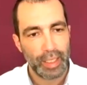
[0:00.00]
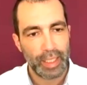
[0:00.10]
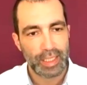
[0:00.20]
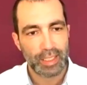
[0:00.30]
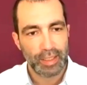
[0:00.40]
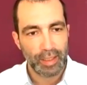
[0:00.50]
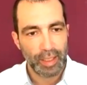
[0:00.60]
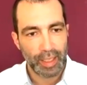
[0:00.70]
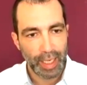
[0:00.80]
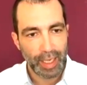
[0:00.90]
It's
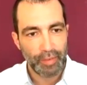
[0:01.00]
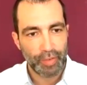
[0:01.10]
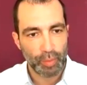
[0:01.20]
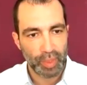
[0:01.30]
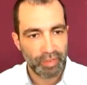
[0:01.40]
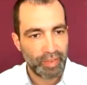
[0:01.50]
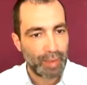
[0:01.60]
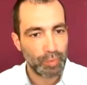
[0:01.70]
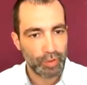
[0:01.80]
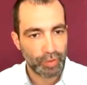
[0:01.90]
really from the farm